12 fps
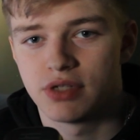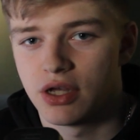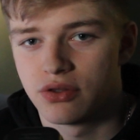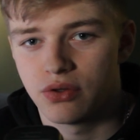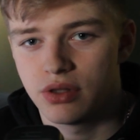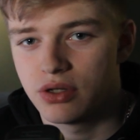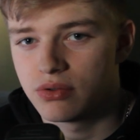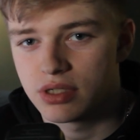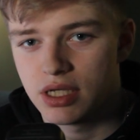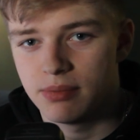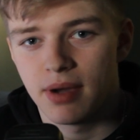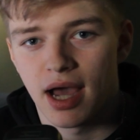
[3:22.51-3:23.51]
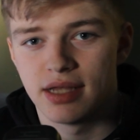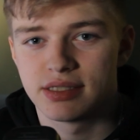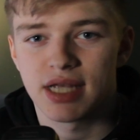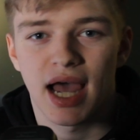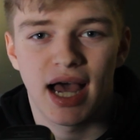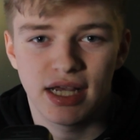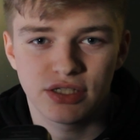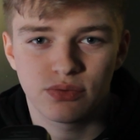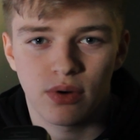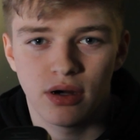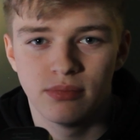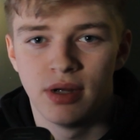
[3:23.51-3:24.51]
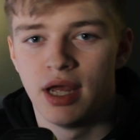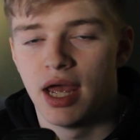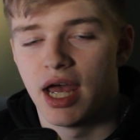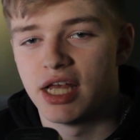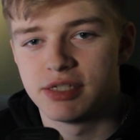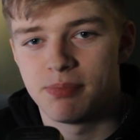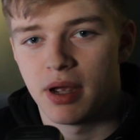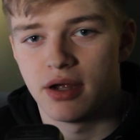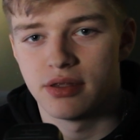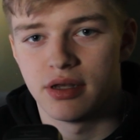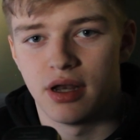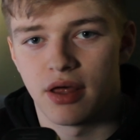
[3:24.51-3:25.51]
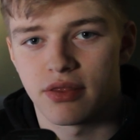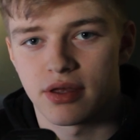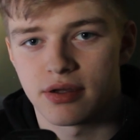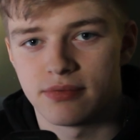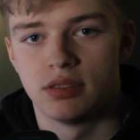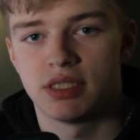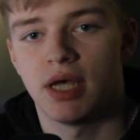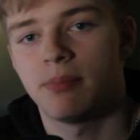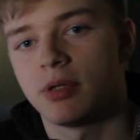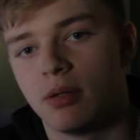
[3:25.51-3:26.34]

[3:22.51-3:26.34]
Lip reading: Although they don't keep my hands as warm, it's better than nothing. Tip